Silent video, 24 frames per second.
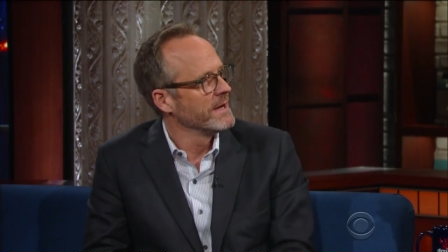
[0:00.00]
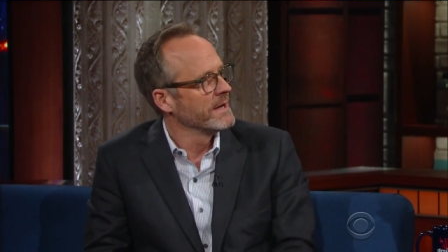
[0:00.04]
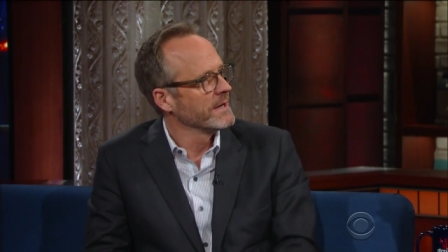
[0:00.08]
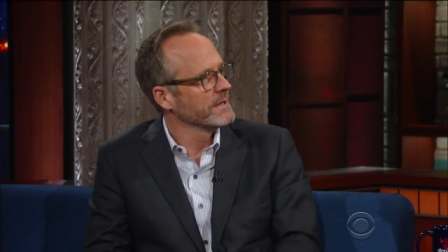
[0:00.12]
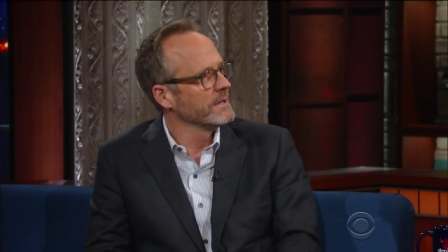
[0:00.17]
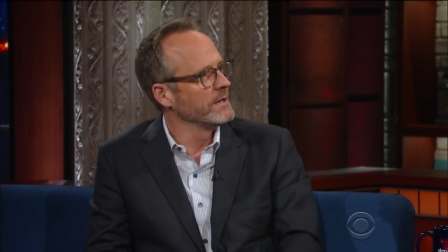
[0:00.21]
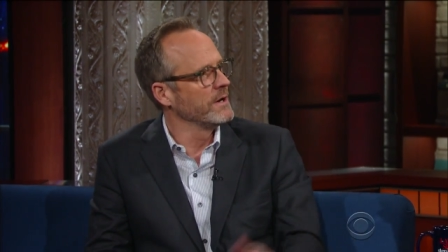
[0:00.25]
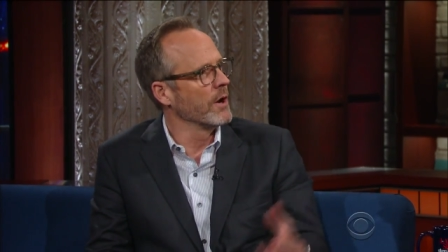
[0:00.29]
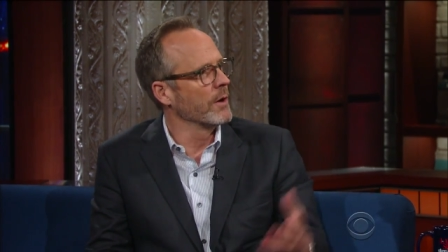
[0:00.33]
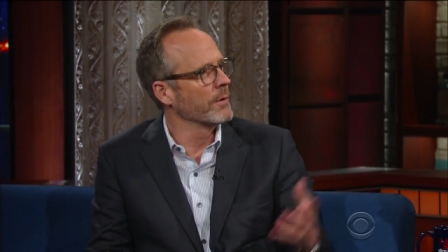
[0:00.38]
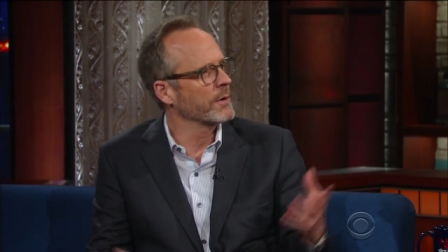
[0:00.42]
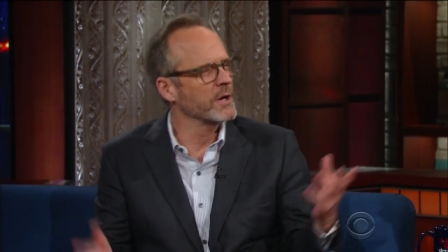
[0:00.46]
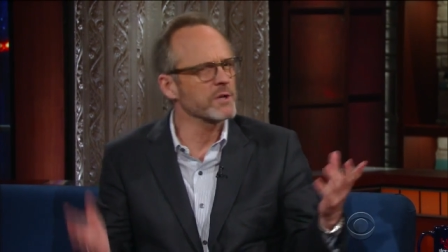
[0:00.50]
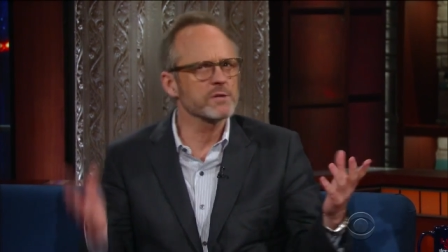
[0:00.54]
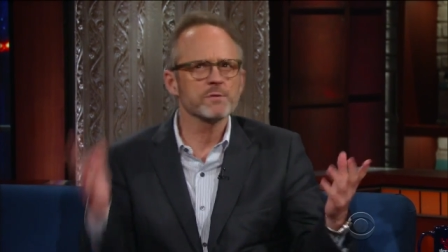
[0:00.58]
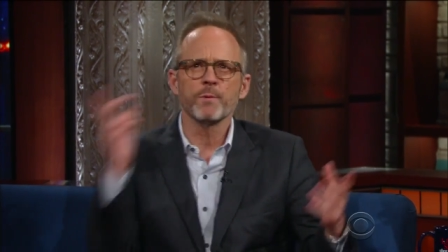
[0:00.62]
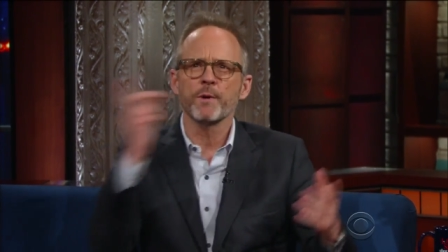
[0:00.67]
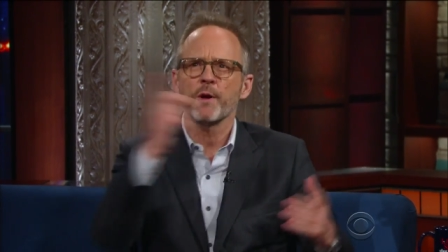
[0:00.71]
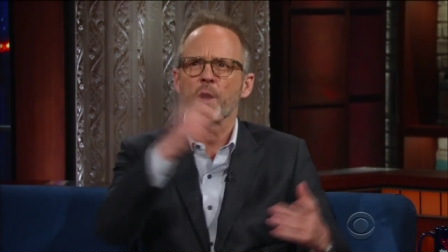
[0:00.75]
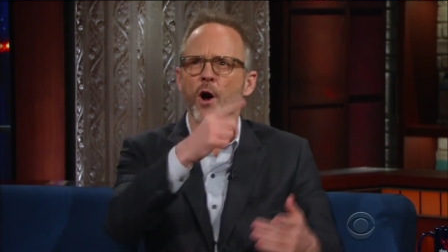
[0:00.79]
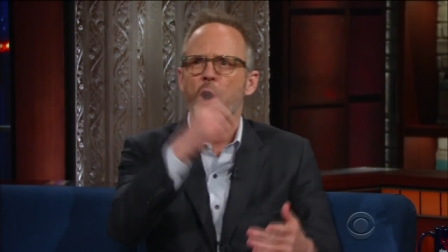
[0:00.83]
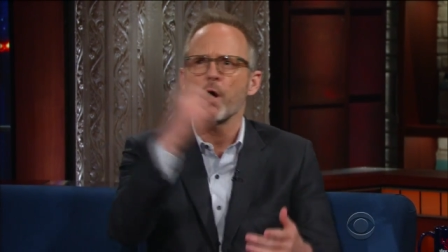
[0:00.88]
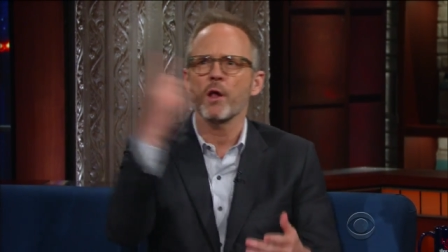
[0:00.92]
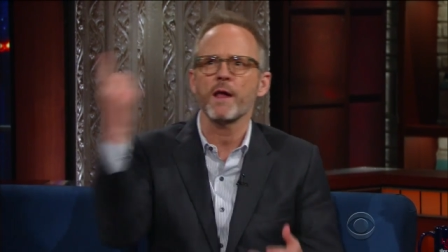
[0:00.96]
you know, because
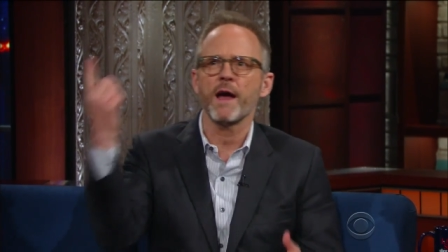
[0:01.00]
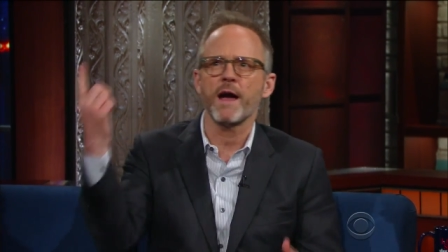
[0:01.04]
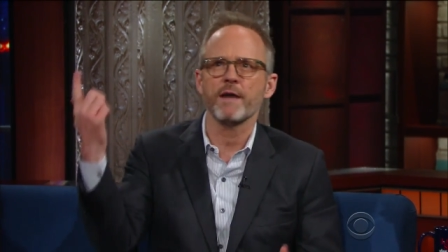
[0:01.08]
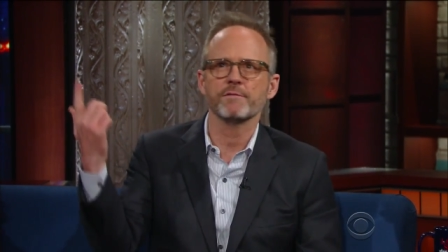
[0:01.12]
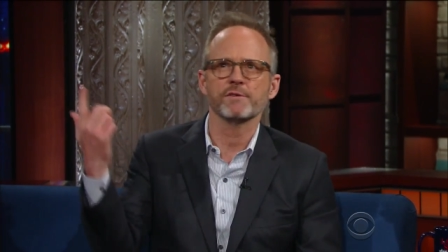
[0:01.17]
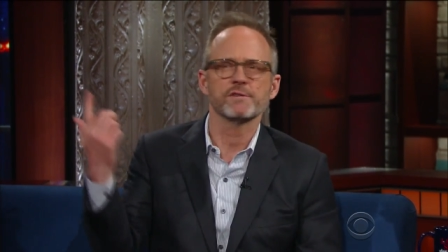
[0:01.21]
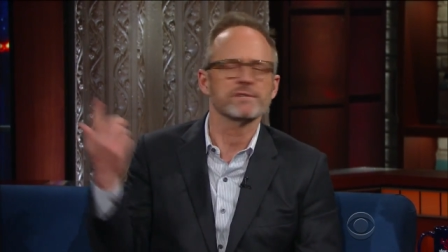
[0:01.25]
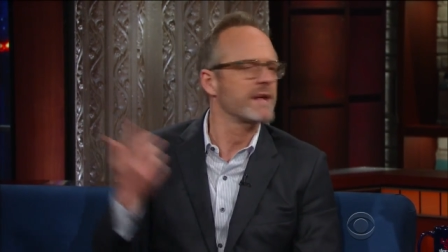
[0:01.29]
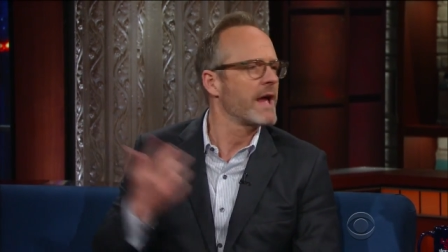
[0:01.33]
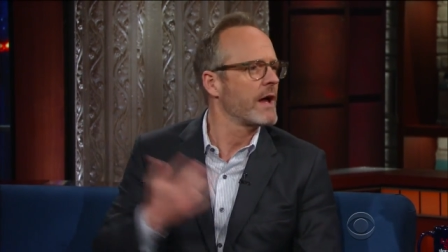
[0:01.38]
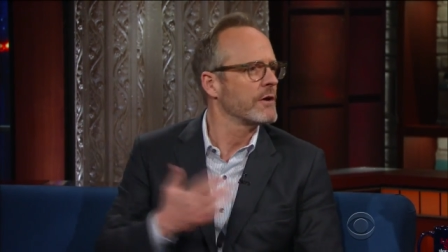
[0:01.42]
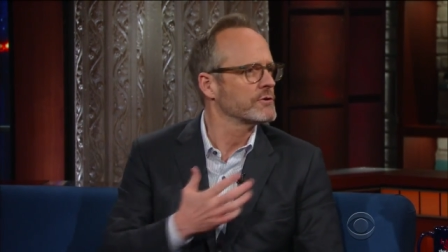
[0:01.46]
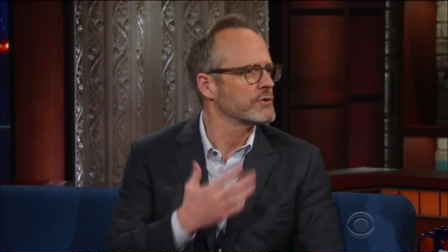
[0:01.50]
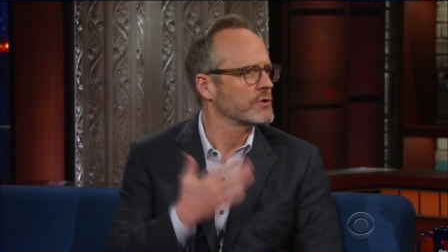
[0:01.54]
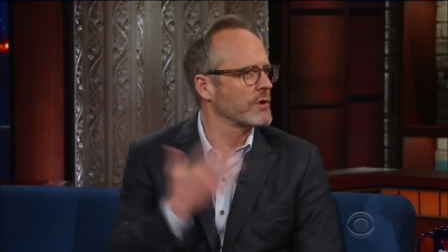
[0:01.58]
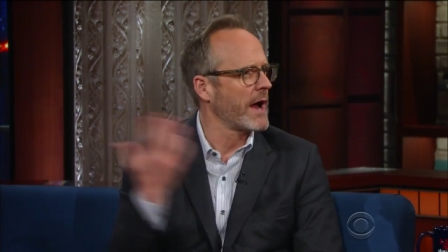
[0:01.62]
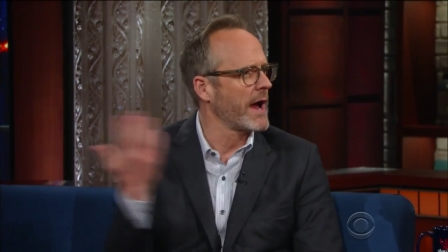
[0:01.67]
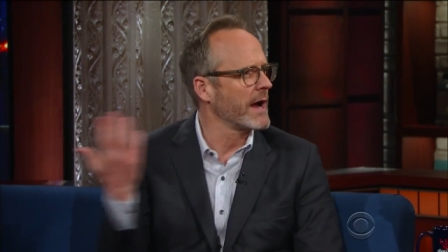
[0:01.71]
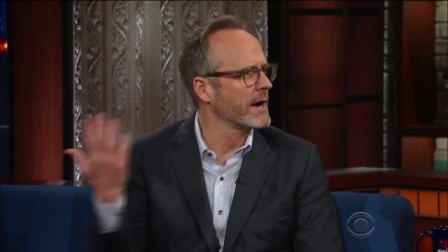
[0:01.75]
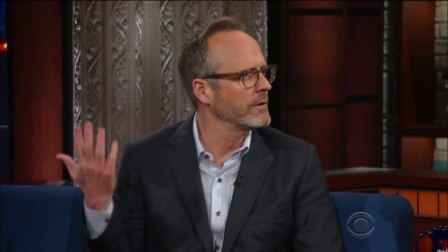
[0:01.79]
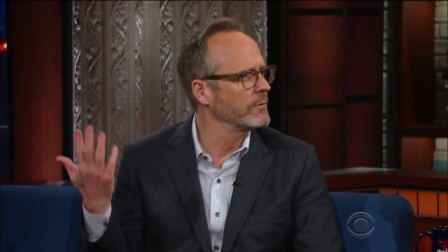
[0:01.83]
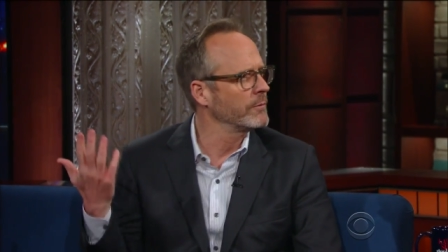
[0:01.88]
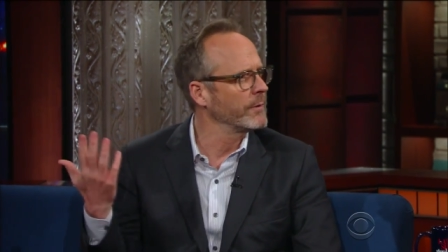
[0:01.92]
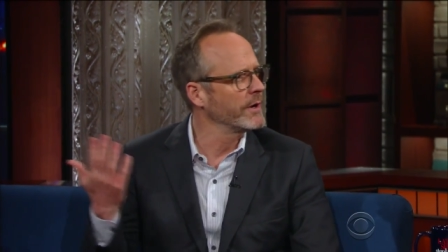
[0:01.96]
we all have a
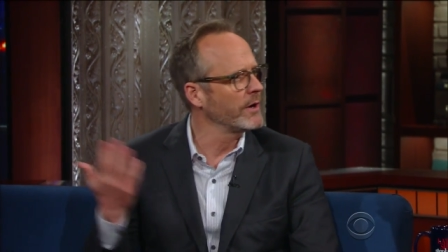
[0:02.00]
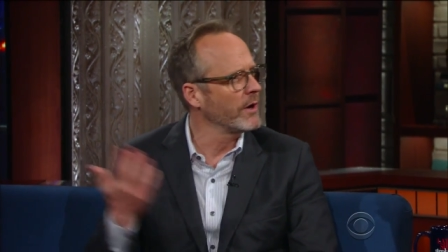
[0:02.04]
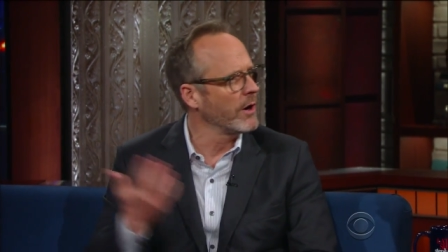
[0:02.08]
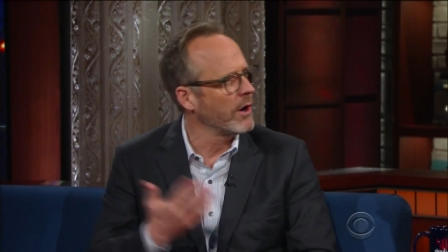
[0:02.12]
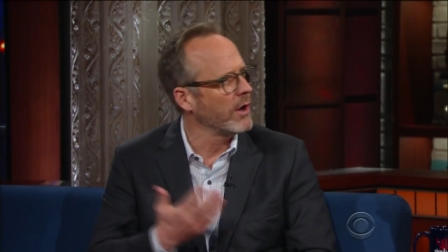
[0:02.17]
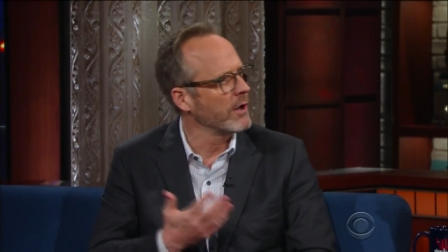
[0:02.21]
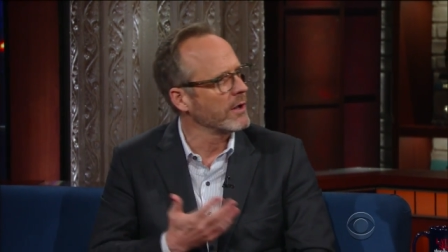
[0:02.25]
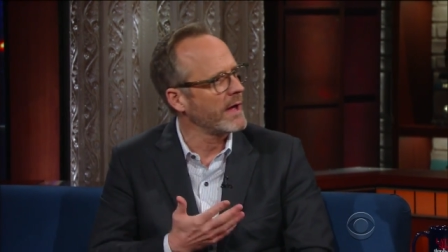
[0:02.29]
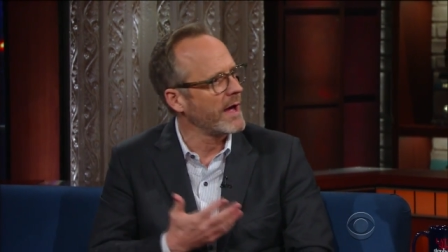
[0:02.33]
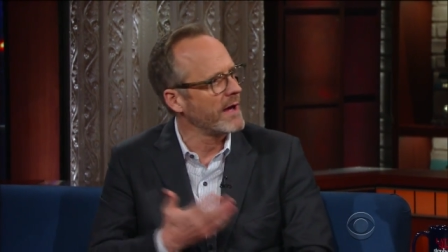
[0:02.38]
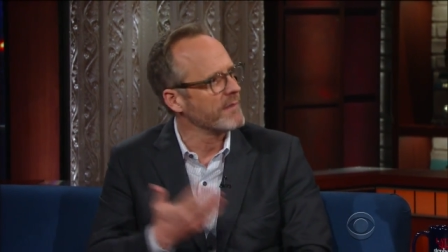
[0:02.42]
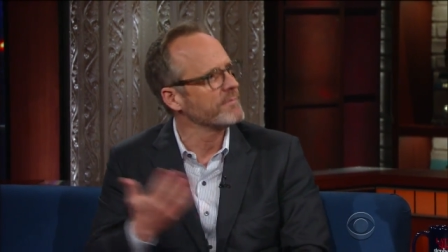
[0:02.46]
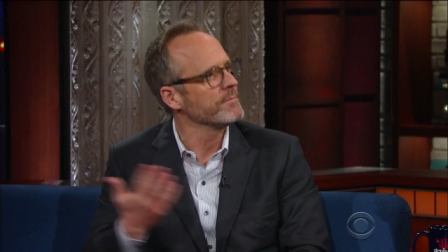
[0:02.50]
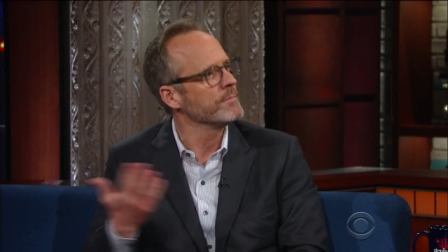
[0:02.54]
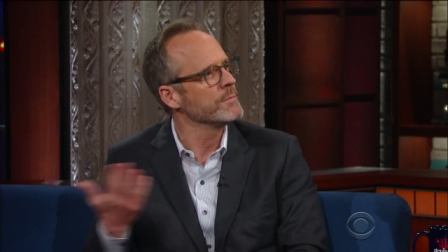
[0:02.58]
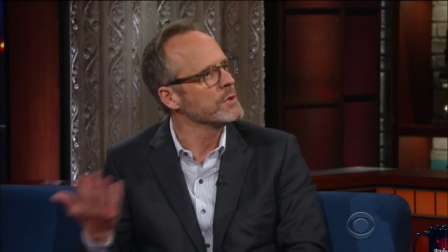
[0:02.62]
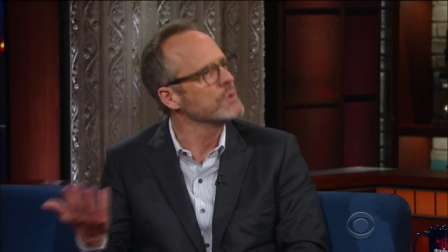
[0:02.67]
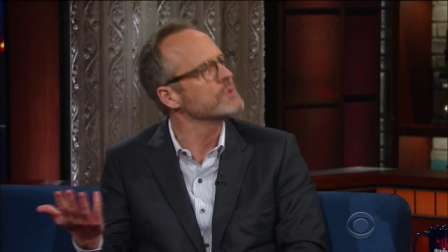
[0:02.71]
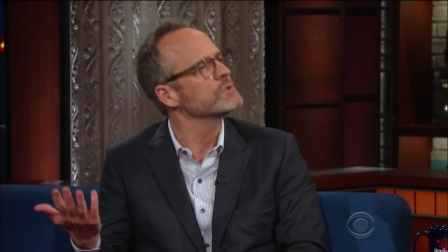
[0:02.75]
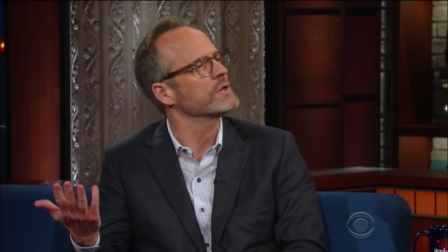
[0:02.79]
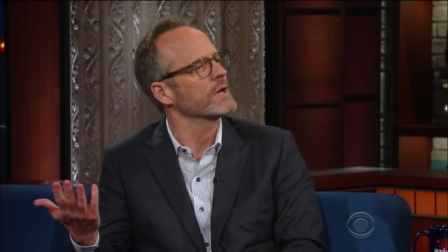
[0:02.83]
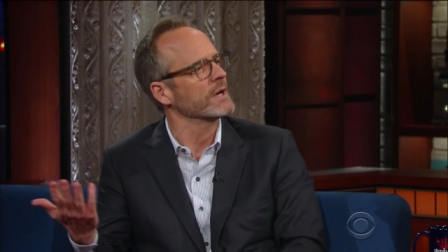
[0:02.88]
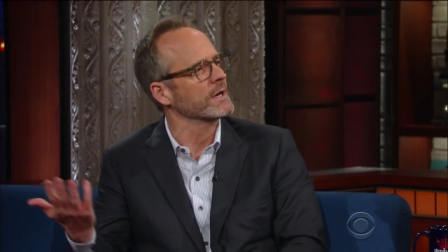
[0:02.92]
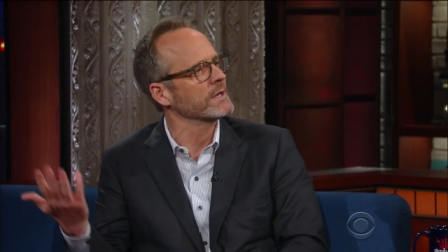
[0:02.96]
soundtrack, we all have
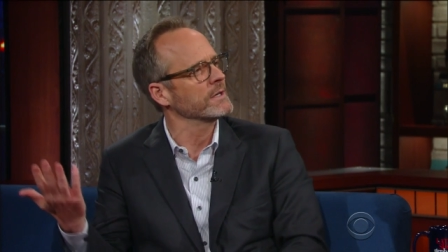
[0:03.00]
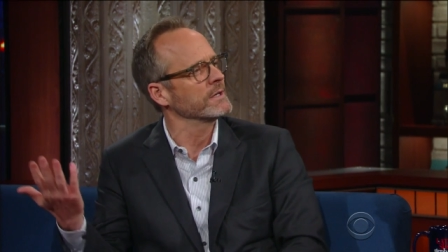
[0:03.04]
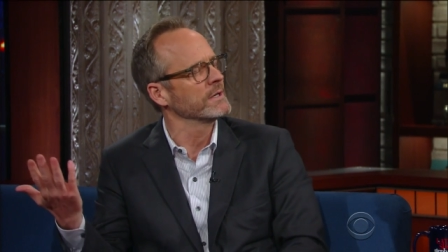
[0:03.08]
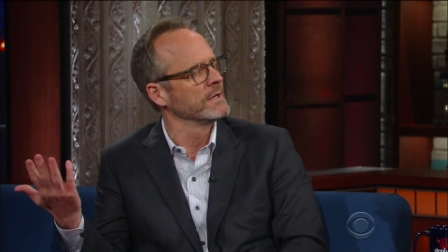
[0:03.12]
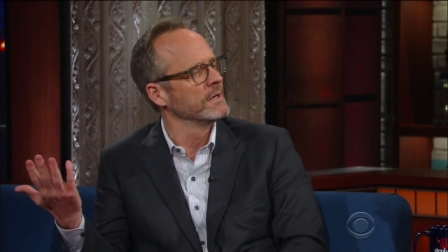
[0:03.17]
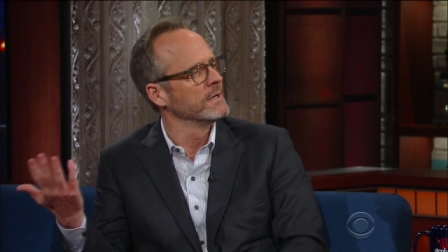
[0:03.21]
music.